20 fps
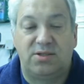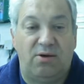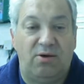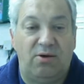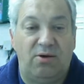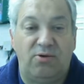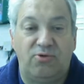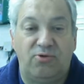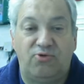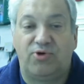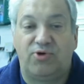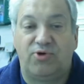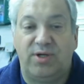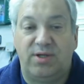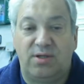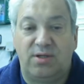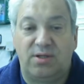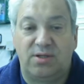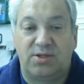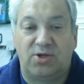or
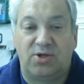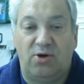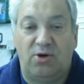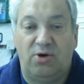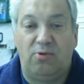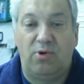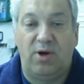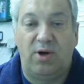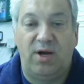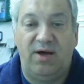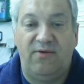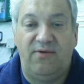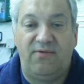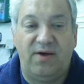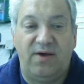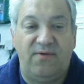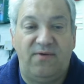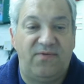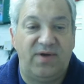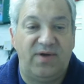drills or
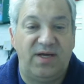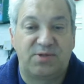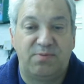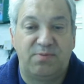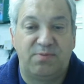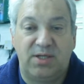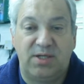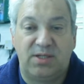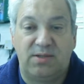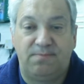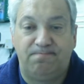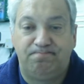whatever, face mill.